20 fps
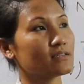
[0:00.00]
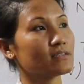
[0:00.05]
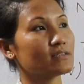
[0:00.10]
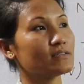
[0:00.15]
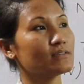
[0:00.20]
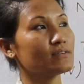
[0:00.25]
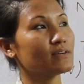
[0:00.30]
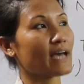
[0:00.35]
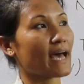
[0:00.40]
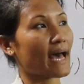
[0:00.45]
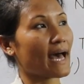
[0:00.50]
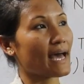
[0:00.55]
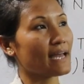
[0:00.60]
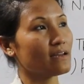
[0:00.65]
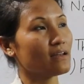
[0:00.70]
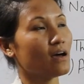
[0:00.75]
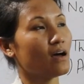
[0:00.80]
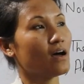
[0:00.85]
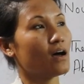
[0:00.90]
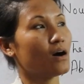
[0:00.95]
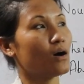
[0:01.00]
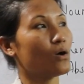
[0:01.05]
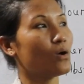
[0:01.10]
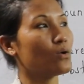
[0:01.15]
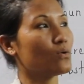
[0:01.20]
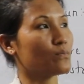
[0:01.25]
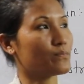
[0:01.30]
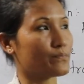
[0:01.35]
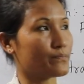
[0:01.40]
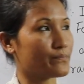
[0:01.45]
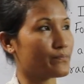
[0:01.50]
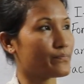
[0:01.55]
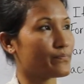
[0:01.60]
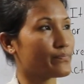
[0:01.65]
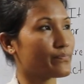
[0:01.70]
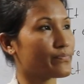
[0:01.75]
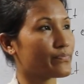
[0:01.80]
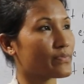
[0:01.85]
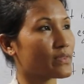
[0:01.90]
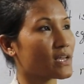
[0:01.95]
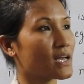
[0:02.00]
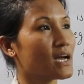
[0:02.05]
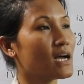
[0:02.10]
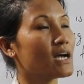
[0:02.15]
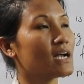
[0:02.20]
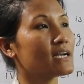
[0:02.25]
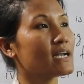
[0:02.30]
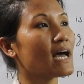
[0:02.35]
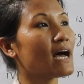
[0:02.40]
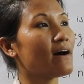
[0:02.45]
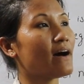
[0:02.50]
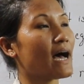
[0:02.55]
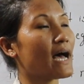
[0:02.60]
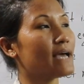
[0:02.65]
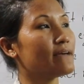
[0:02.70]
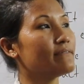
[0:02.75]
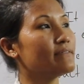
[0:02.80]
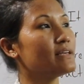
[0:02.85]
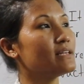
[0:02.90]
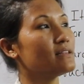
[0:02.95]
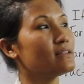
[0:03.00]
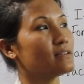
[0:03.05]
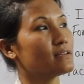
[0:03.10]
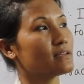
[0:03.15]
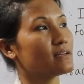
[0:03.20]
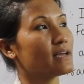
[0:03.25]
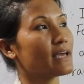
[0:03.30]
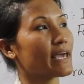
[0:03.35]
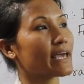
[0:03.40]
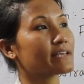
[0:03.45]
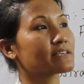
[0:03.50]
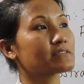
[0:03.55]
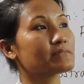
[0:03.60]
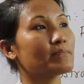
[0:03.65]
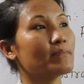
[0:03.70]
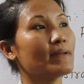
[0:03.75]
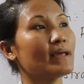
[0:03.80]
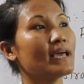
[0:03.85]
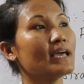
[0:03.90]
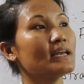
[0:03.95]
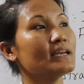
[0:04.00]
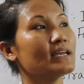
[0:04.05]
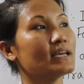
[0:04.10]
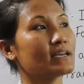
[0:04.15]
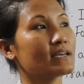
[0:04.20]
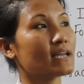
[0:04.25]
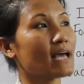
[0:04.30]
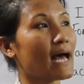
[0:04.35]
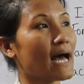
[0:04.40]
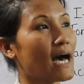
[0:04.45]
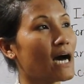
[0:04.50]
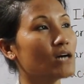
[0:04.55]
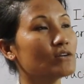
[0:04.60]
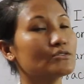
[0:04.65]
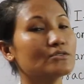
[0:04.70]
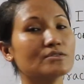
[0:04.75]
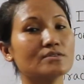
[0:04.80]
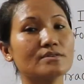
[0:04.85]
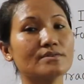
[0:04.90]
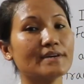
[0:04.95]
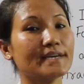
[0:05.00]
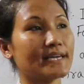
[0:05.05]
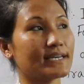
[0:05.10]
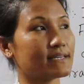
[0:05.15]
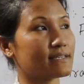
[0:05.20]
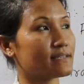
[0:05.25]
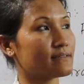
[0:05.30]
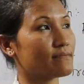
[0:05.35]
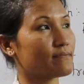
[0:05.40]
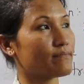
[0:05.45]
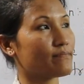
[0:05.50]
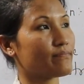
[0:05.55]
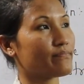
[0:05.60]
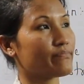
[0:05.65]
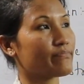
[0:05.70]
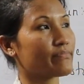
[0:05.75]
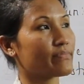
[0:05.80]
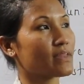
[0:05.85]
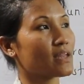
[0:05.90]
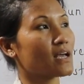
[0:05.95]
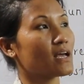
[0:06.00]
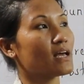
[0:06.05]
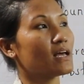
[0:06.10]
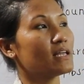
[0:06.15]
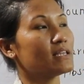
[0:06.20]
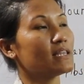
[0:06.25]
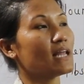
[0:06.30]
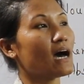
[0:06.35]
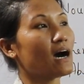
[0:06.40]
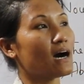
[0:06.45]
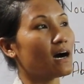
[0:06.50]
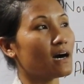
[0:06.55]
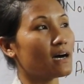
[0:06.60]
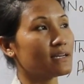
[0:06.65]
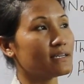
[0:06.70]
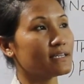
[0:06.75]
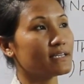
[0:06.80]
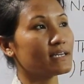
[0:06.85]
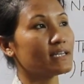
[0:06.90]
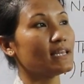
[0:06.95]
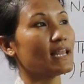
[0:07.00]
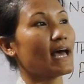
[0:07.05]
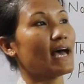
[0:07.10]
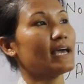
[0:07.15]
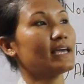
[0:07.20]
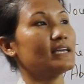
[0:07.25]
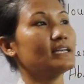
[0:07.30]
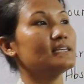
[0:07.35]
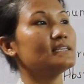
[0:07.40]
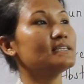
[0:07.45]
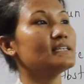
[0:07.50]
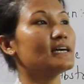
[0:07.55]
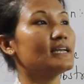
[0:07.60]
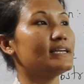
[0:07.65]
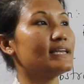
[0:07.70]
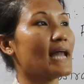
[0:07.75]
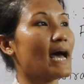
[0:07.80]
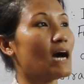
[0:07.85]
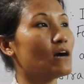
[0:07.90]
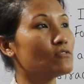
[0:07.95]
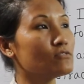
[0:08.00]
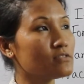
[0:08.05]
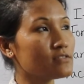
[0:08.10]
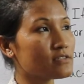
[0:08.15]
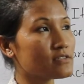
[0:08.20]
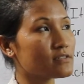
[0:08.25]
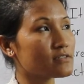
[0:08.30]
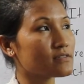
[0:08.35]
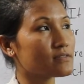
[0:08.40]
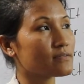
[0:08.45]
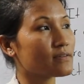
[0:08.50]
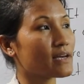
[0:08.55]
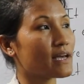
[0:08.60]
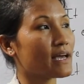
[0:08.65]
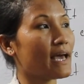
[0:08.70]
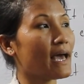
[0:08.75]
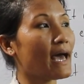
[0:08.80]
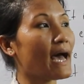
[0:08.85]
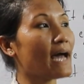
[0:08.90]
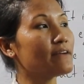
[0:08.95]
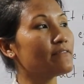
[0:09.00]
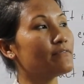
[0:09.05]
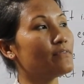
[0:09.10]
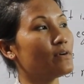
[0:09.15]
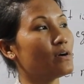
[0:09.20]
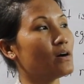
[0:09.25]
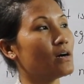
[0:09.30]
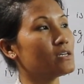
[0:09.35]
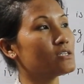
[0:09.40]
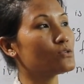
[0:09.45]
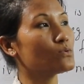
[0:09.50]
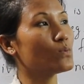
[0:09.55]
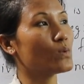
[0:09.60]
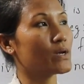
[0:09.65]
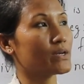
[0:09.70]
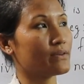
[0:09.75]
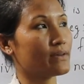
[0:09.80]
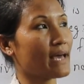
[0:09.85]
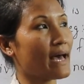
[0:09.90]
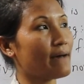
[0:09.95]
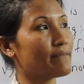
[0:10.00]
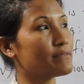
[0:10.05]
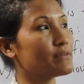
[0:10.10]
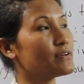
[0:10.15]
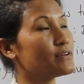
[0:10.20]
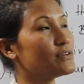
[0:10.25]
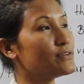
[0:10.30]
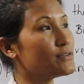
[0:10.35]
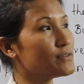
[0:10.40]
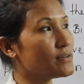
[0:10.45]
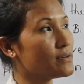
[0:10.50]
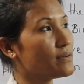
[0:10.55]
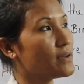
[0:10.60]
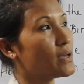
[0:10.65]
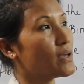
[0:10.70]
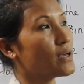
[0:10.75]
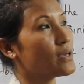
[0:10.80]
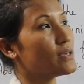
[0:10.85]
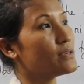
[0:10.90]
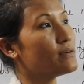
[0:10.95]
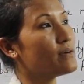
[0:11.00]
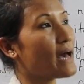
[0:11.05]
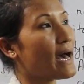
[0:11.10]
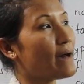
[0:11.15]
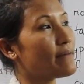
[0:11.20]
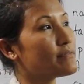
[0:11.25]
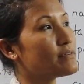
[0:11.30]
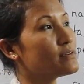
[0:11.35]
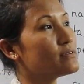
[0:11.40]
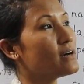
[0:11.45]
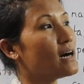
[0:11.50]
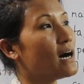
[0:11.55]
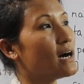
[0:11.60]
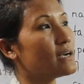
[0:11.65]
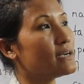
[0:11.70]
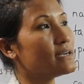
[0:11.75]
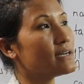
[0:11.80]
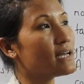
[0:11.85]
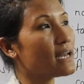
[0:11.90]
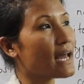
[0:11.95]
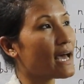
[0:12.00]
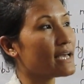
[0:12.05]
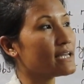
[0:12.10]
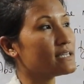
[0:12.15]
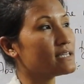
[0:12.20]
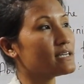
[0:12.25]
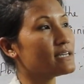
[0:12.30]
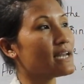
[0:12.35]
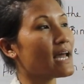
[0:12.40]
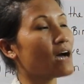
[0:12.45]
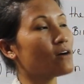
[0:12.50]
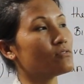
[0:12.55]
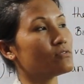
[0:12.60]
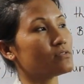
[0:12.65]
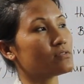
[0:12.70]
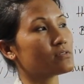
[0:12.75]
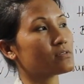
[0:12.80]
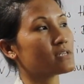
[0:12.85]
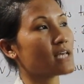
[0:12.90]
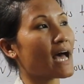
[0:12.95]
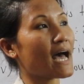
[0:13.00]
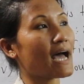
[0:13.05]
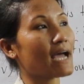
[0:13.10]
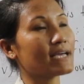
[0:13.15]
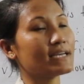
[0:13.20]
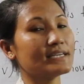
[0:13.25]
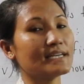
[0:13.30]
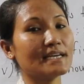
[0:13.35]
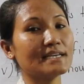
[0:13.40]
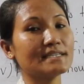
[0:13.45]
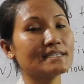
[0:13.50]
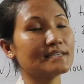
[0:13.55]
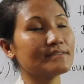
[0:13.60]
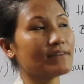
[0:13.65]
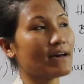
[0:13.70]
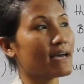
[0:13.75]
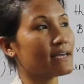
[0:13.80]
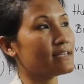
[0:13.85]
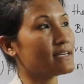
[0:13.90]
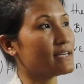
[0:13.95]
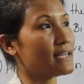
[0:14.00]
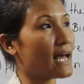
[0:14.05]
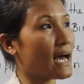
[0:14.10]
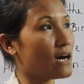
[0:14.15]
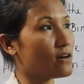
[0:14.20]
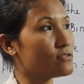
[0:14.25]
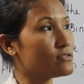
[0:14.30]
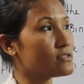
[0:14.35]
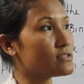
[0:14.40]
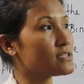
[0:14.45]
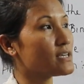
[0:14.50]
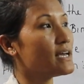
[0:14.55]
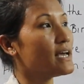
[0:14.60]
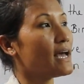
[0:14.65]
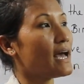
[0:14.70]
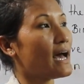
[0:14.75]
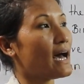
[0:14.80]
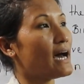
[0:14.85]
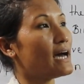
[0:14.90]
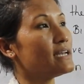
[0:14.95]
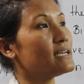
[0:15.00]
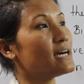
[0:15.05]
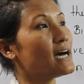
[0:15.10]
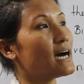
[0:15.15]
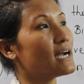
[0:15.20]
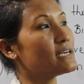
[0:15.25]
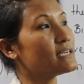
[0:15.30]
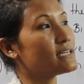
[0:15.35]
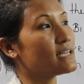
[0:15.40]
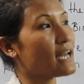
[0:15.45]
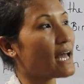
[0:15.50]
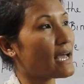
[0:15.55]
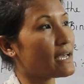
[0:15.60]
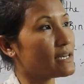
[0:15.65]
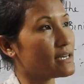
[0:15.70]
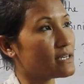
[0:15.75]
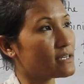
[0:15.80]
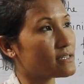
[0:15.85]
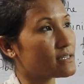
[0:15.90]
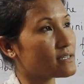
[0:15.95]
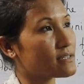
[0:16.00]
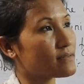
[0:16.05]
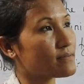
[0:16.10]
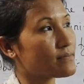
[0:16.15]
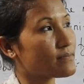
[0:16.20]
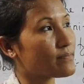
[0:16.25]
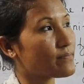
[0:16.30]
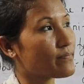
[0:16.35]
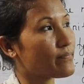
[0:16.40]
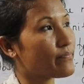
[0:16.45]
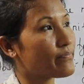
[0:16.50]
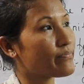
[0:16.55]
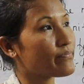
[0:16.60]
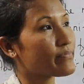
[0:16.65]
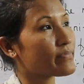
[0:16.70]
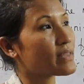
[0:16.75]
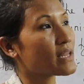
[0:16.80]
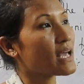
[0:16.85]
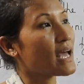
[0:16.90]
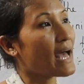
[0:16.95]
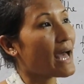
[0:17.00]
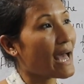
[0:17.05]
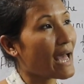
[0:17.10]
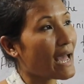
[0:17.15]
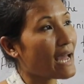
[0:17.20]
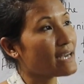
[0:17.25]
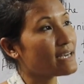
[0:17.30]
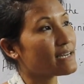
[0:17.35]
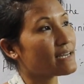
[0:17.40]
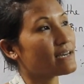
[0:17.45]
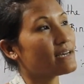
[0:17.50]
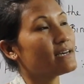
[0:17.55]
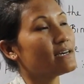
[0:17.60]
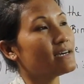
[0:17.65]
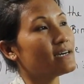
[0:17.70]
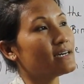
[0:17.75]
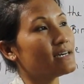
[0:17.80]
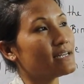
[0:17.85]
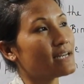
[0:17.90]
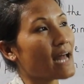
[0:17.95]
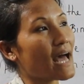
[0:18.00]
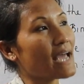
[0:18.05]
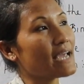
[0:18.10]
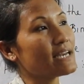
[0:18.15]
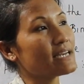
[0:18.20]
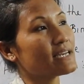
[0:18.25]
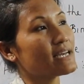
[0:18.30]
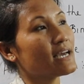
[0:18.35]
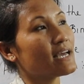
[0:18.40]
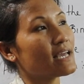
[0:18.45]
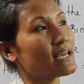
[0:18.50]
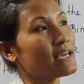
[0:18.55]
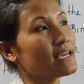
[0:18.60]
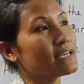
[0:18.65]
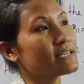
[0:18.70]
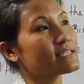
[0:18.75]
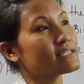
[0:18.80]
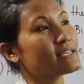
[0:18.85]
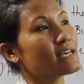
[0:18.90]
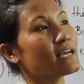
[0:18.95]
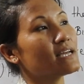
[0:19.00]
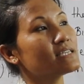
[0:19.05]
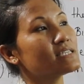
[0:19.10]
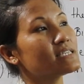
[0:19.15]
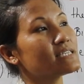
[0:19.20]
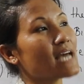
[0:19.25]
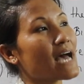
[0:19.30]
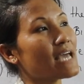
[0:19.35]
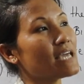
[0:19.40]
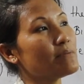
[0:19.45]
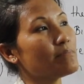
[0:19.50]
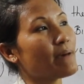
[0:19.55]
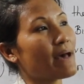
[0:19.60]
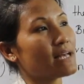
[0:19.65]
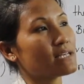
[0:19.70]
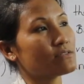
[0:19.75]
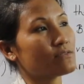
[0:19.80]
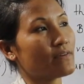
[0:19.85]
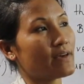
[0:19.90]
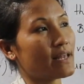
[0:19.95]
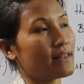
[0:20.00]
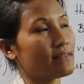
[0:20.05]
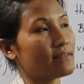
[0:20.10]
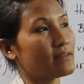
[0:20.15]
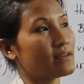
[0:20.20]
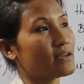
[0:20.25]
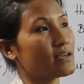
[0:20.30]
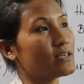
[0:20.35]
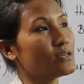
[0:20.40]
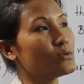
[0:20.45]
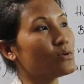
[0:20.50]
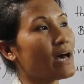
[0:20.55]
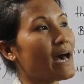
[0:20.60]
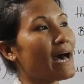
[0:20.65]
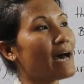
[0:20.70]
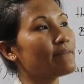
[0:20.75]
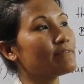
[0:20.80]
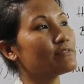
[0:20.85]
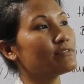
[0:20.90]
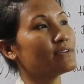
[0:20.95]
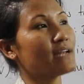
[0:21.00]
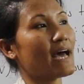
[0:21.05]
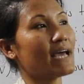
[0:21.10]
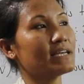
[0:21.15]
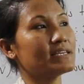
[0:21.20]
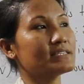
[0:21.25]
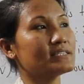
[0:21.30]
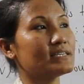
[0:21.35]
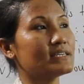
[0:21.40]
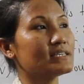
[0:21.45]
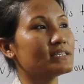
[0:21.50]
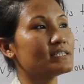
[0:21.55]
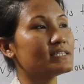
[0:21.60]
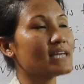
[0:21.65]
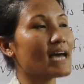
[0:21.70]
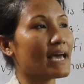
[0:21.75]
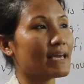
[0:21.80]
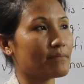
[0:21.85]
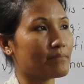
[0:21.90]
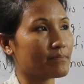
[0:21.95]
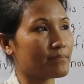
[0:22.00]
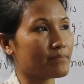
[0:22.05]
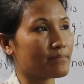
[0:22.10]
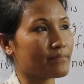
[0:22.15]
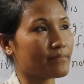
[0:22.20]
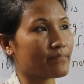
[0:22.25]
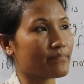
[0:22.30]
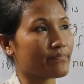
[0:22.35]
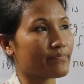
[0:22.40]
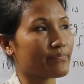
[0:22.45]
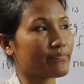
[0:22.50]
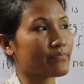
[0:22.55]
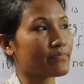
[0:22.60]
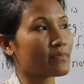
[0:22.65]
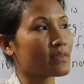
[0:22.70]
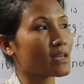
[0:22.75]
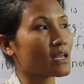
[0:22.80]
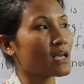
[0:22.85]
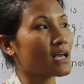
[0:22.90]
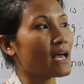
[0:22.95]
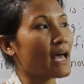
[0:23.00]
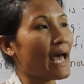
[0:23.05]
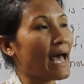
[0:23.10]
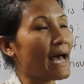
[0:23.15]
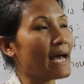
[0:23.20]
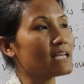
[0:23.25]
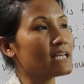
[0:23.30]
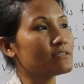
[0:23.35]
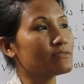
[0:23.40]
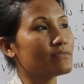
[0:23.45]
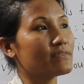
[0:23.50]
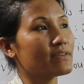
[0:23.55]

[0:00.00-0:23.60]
to do at home. Now I will explain it, how to do it. Now underline the nouns. At first, what you have to do, you have to underline the nouns, identify the nouns and underline it. And write its type as well. You have to write its type. As